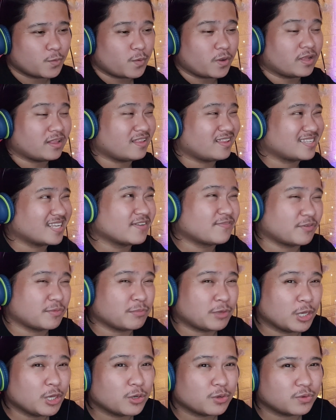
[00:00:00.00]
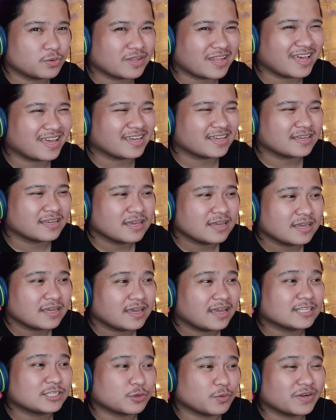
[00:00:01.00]
Well, aside from you, like
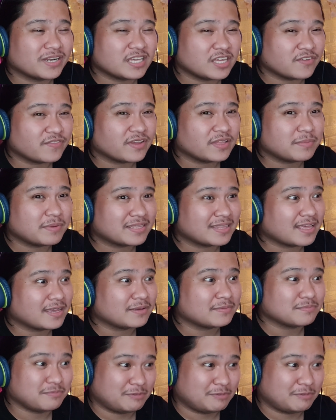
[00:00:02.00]
it's already given, but like